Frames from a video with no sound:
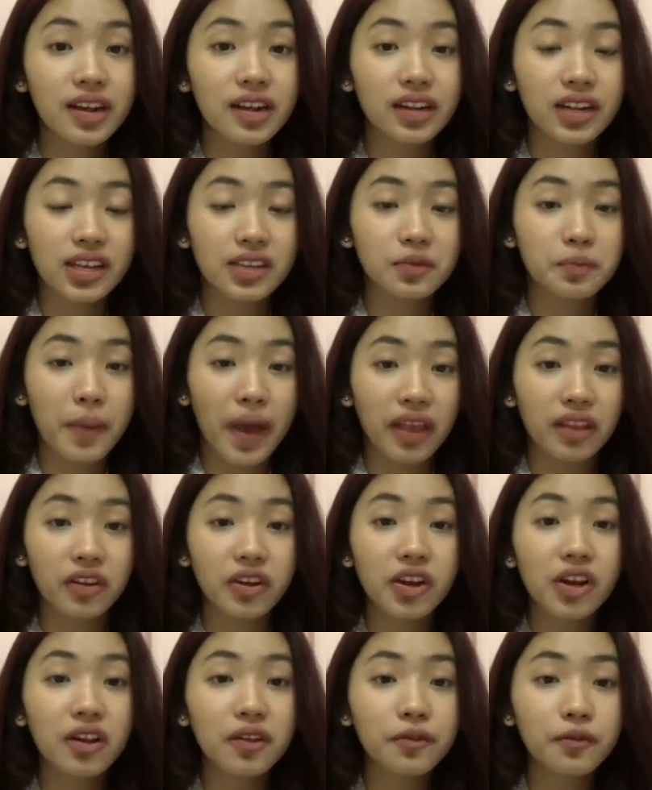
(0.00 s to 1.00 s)
this
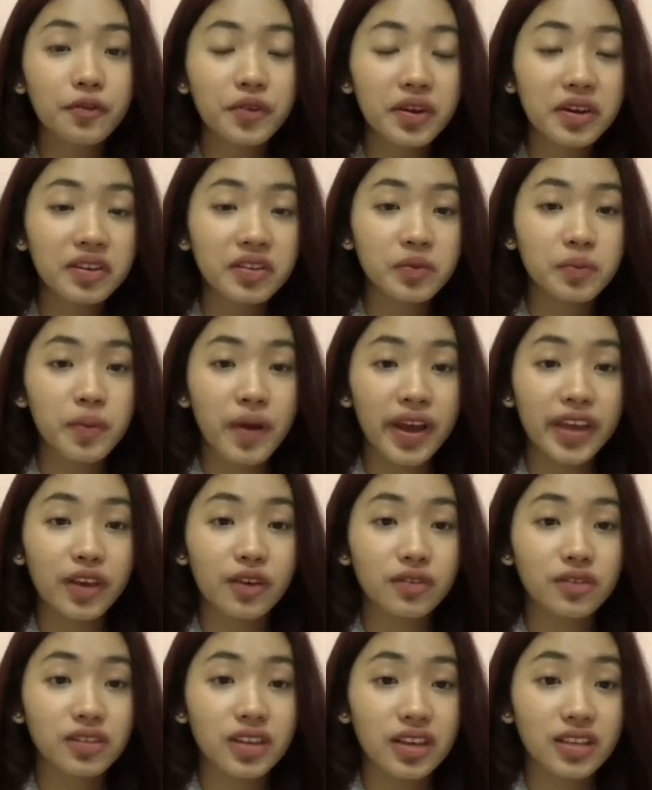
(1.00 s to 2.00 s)
material first by
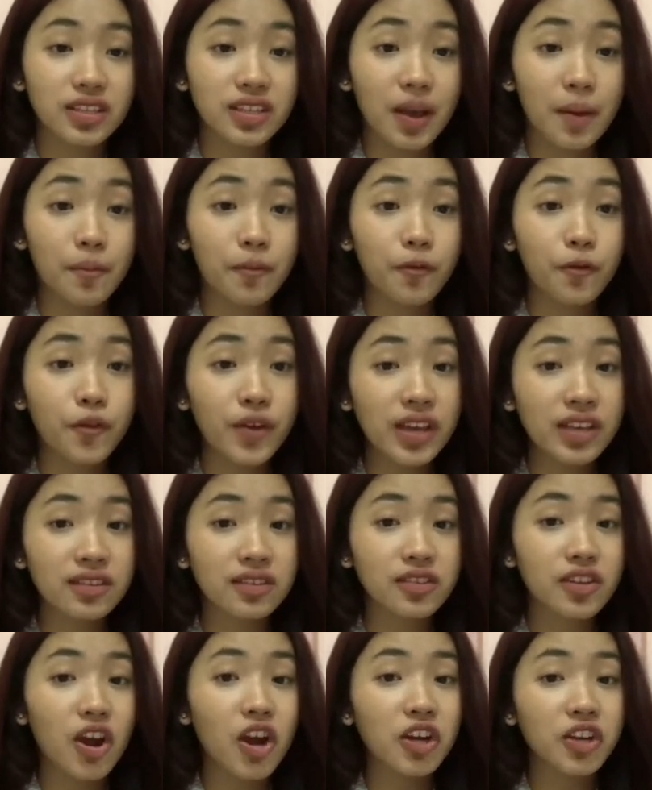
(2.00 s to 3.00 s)
using some fixed
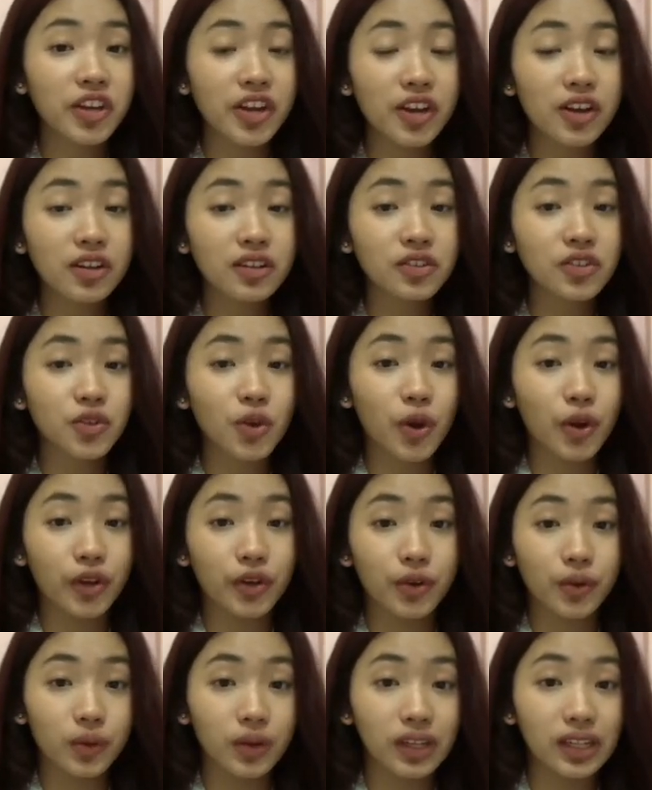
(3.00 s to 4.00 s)
articles on
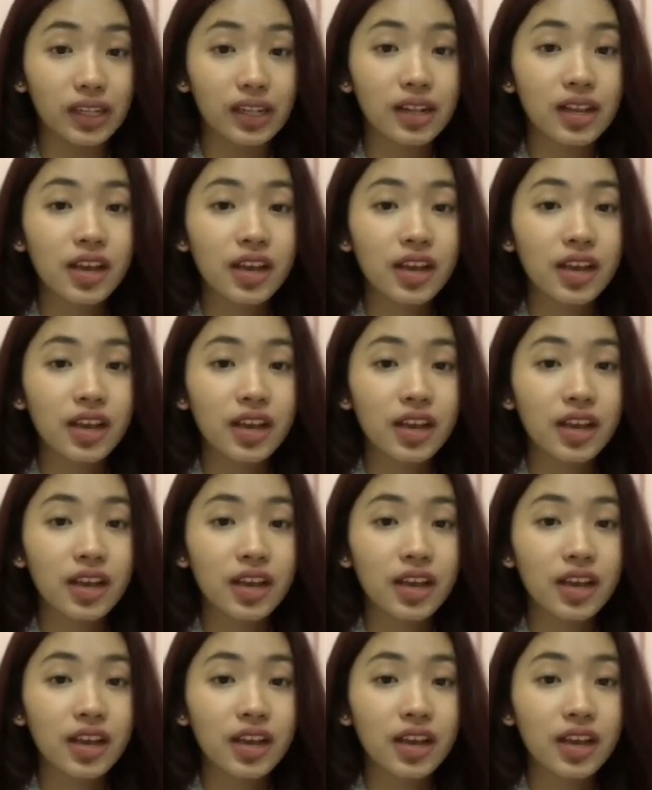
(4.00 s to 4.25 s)
Google,